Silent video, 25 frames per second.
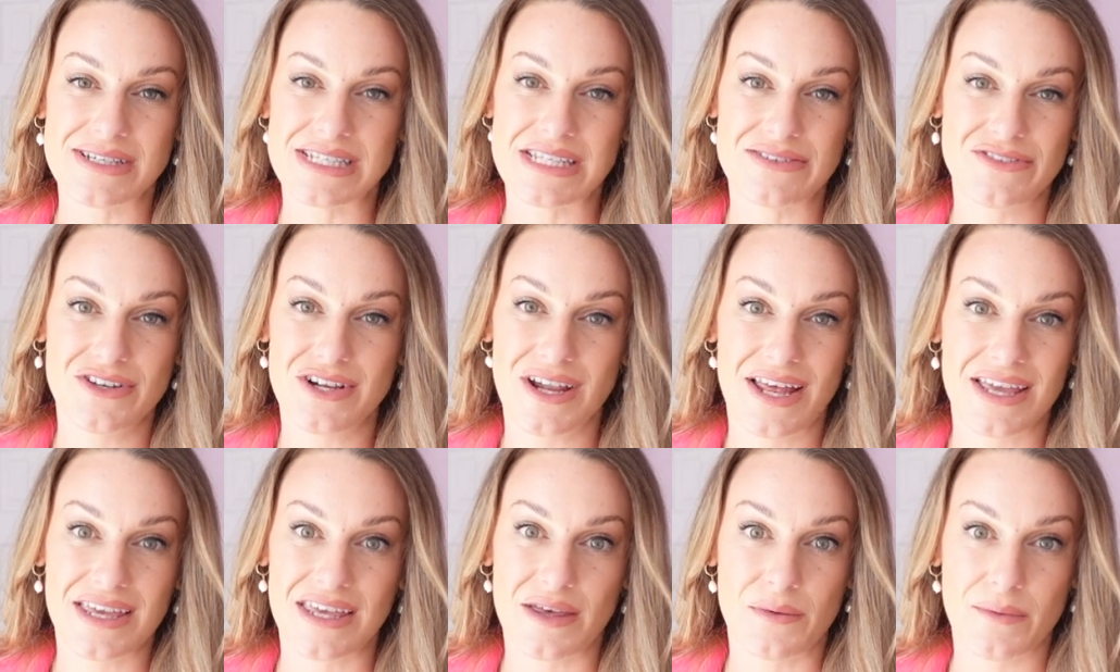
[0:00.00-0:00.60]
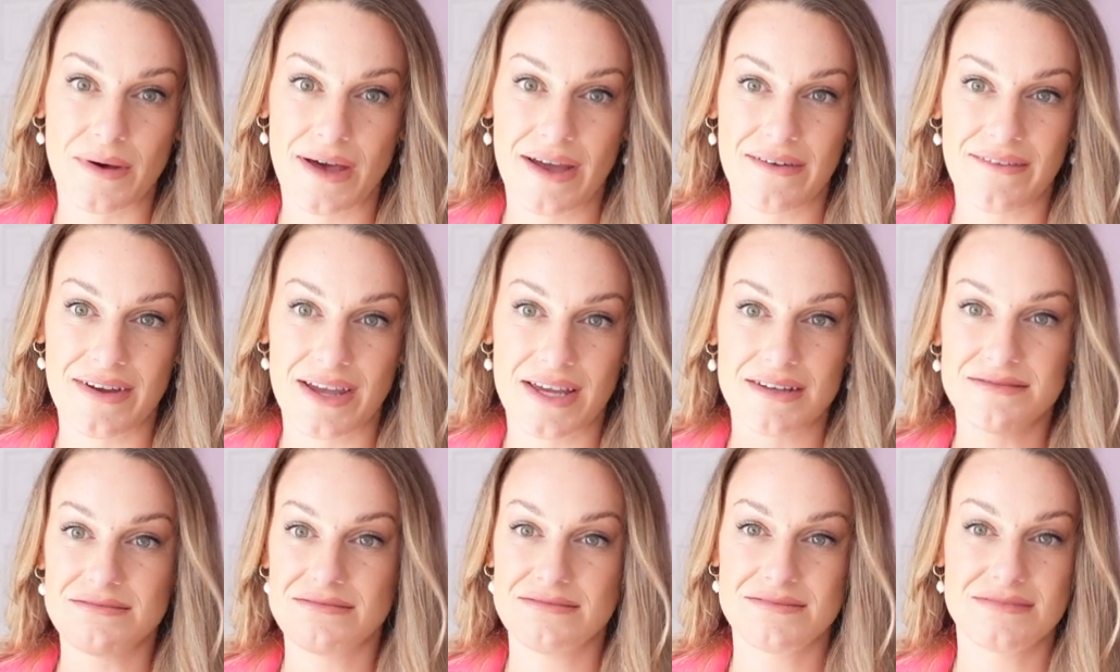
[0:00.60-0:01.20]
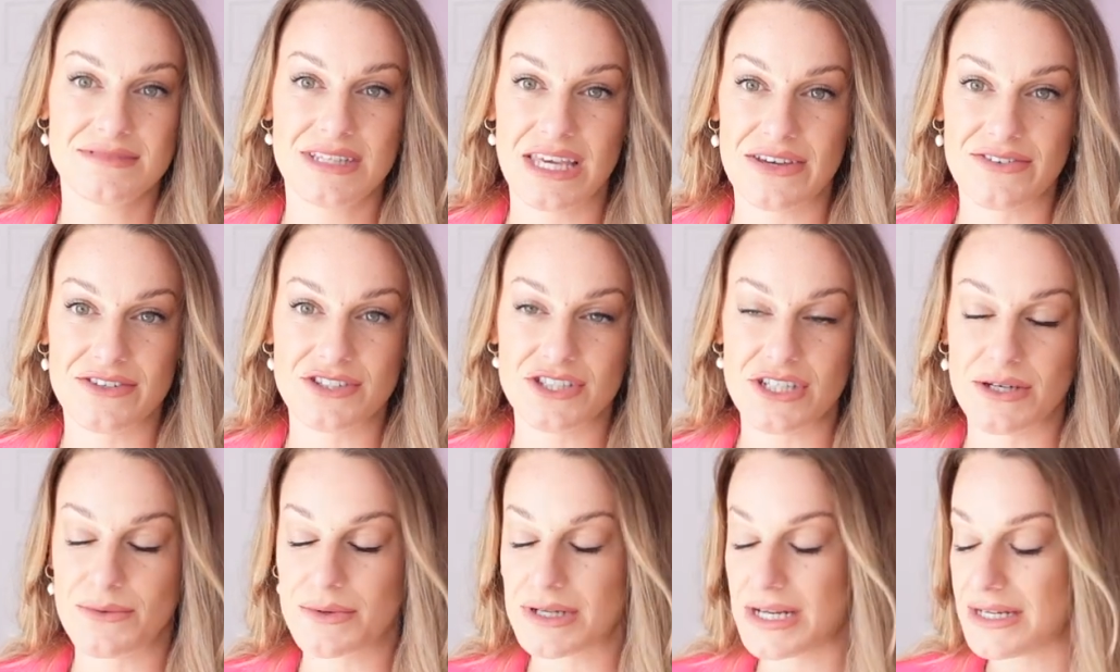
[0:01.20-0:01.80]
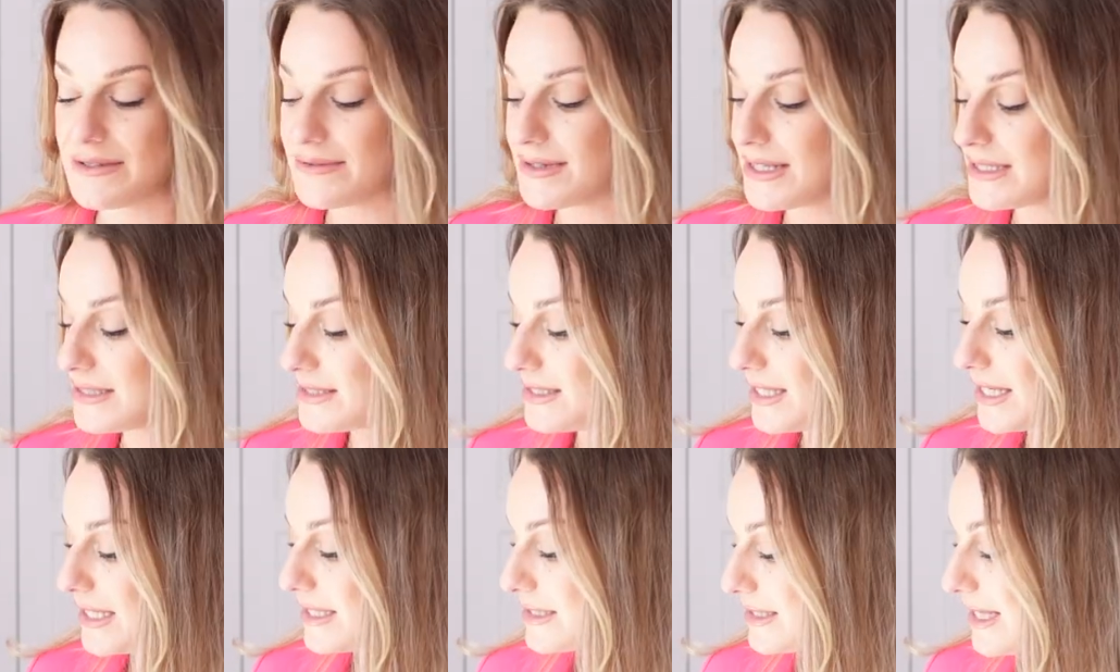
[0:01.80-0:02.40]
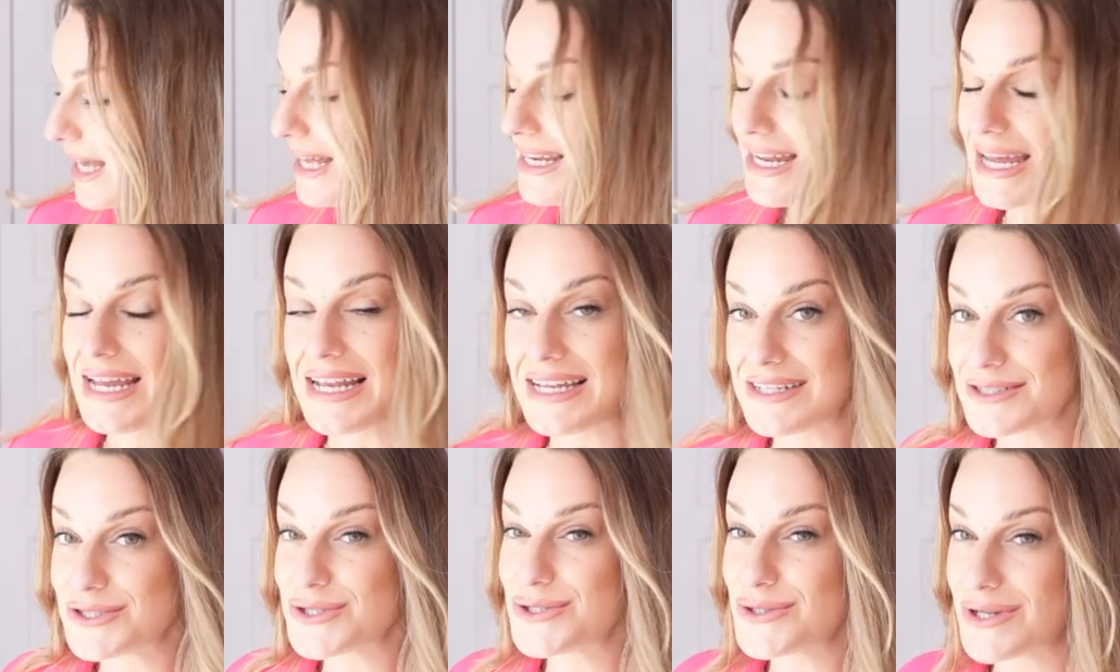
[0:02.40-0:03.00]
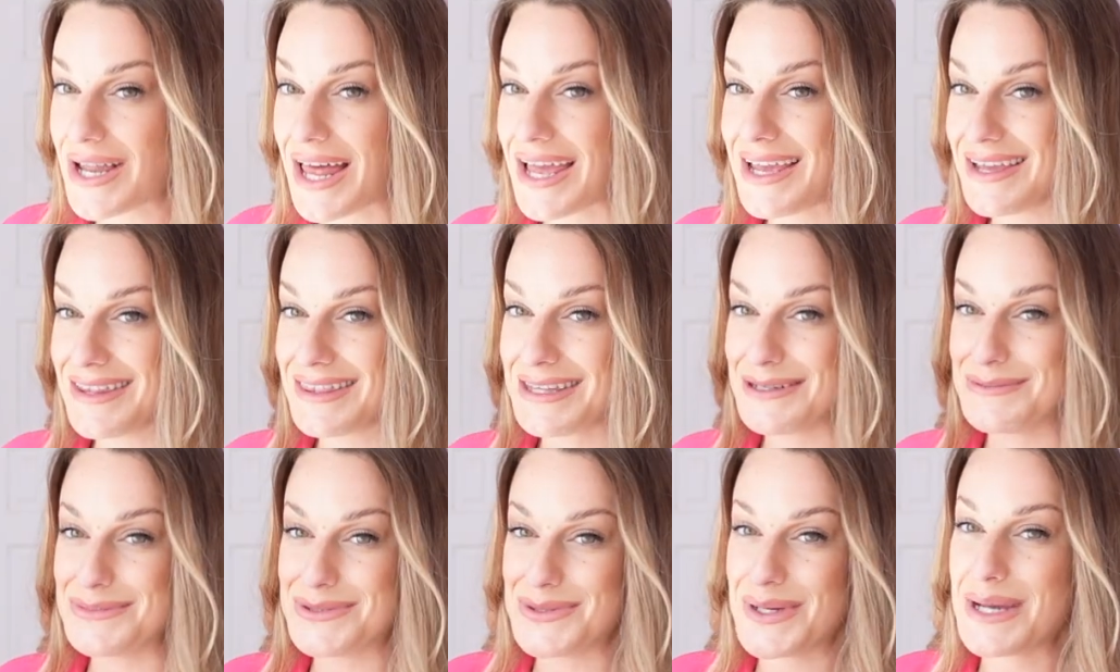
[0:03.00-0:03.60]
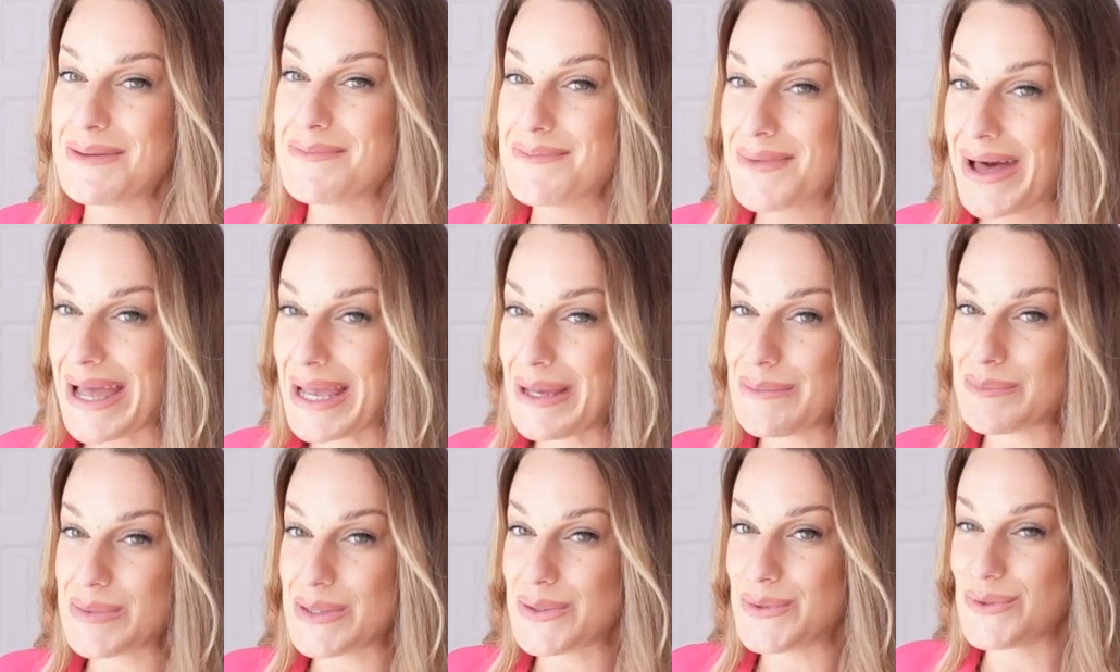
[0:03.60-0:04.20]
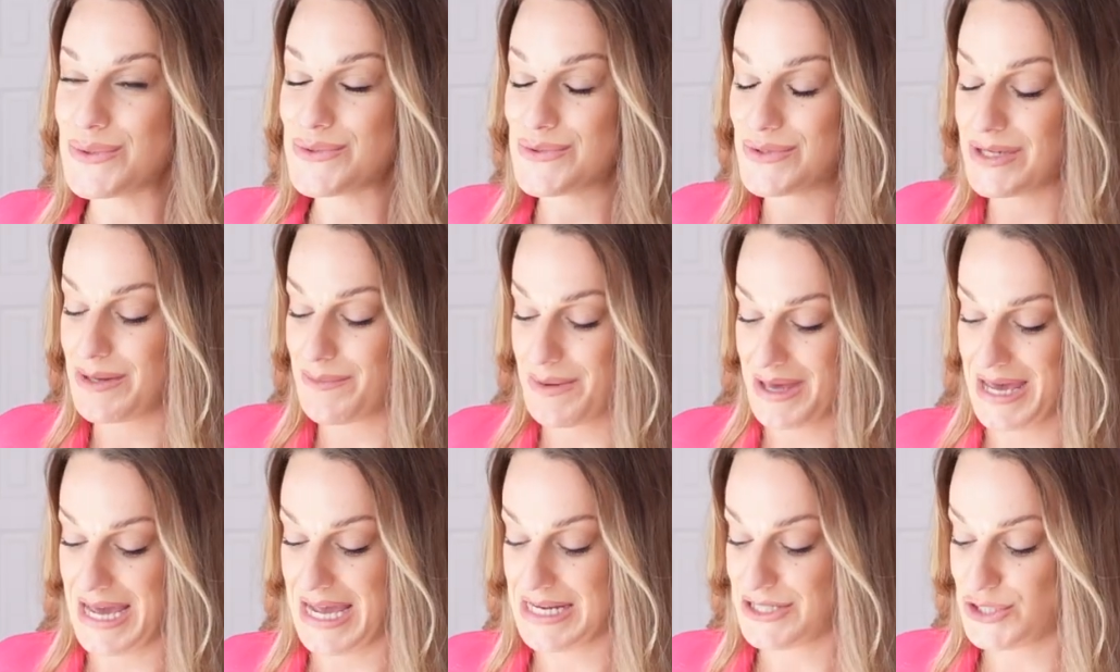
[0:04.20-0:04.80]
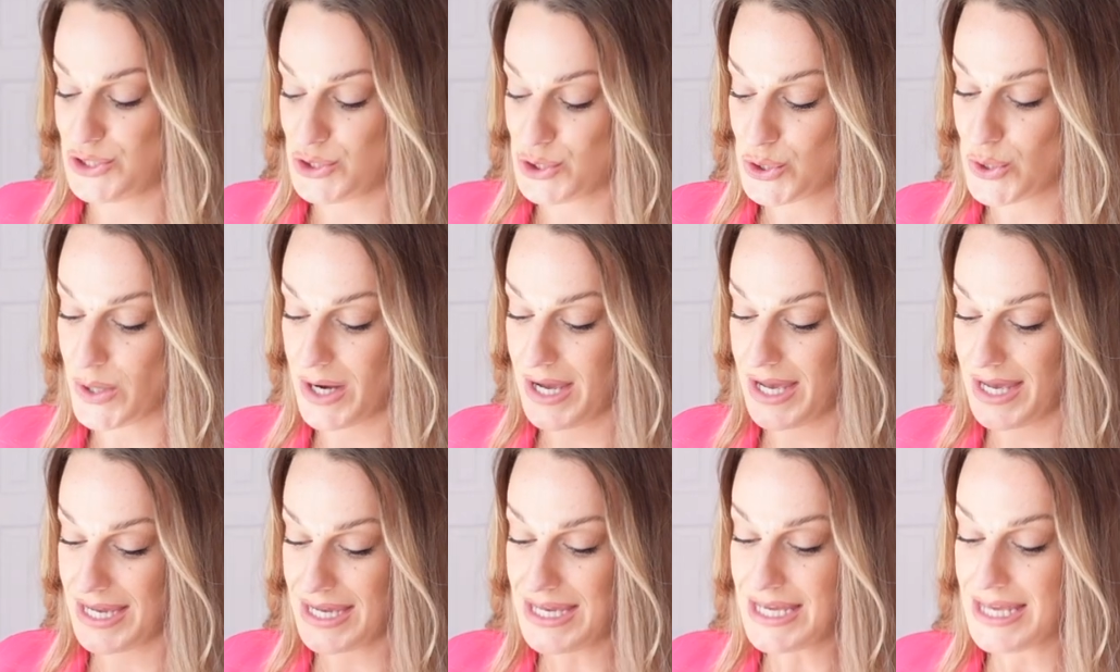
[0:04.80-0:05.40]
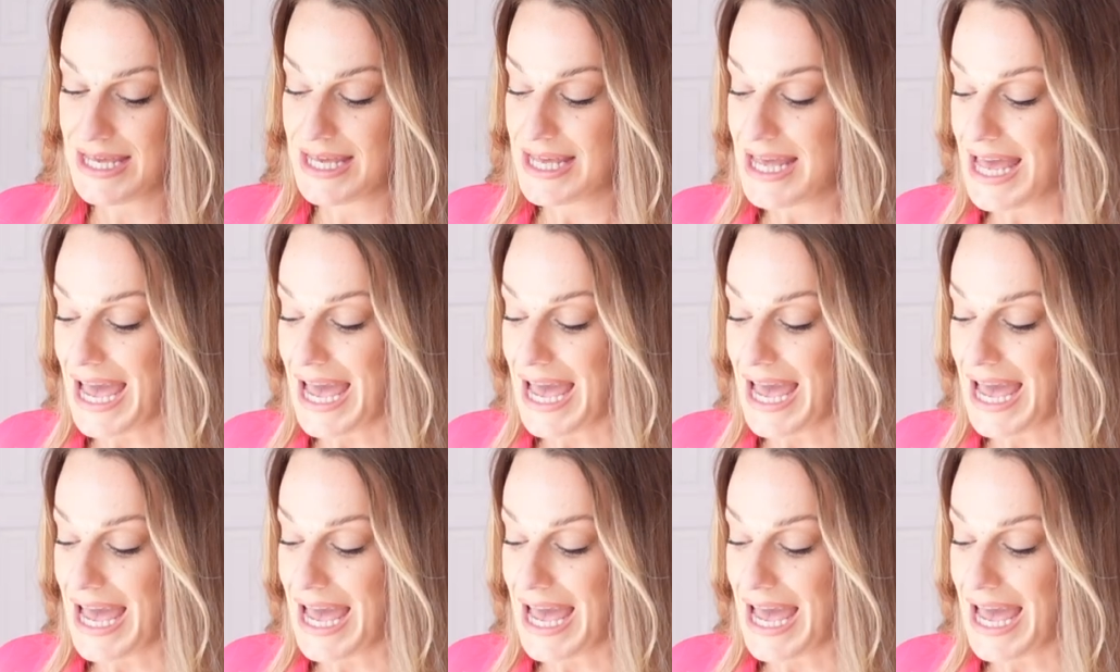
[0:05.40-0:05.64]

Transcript: is, if you like it, wear it. Give a shit what anyone else thinks. And I do like them, so I might be ordering a pair to try.